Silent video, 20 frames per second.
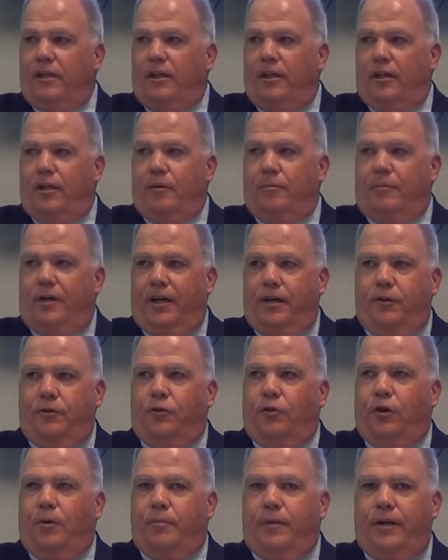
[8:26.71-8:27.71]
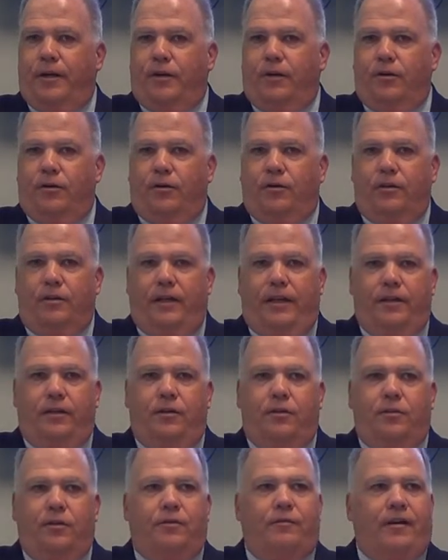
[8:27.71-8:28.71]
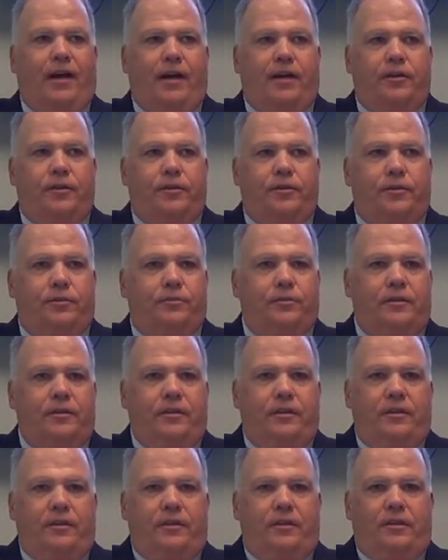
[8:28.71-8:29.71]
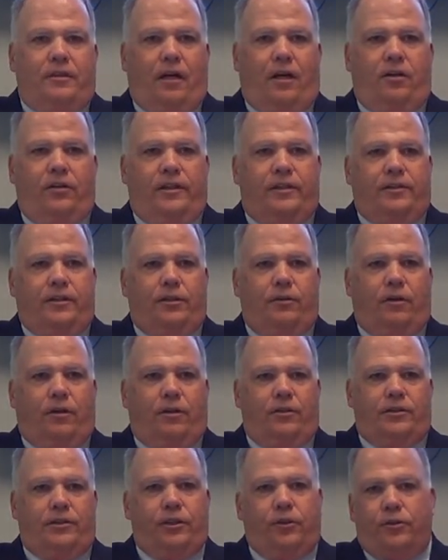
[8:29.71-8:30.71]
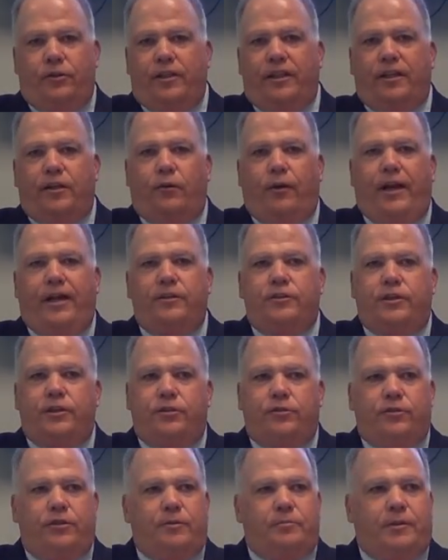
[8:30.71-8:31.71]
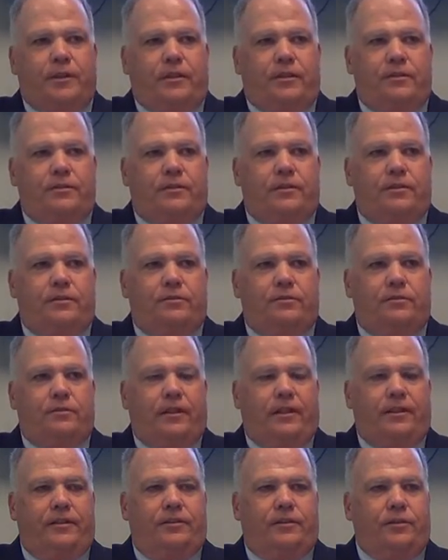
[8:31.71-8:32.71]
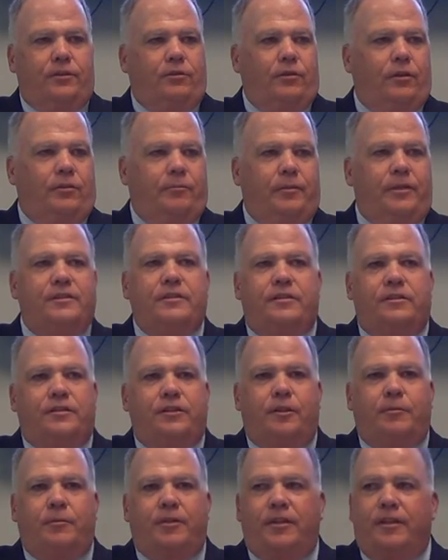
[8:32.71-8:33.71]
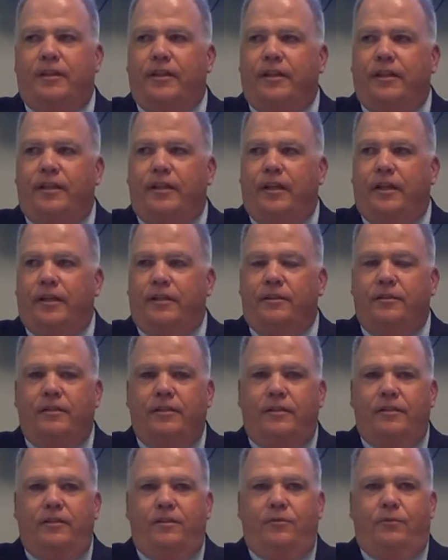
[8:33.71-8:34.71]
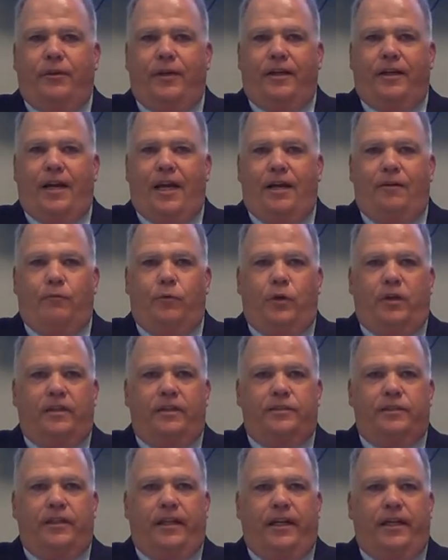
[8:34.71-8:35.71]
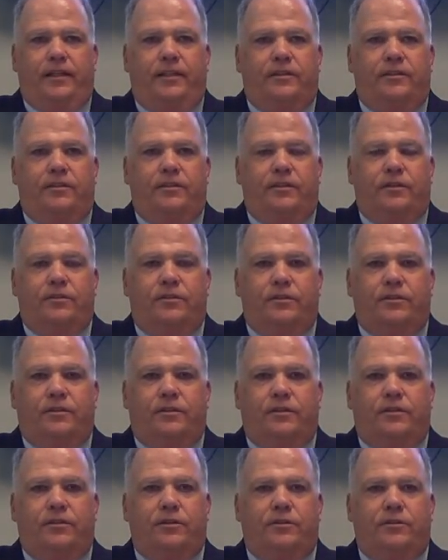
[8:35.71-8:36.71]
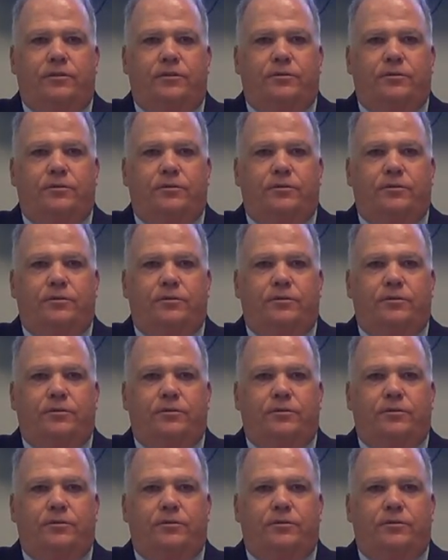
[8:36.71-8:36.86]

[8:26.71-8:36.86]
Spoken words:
I grew up here. I know the value, not only to our children and grandchildren, but also to our business community. I mean, we need to have well-educated students to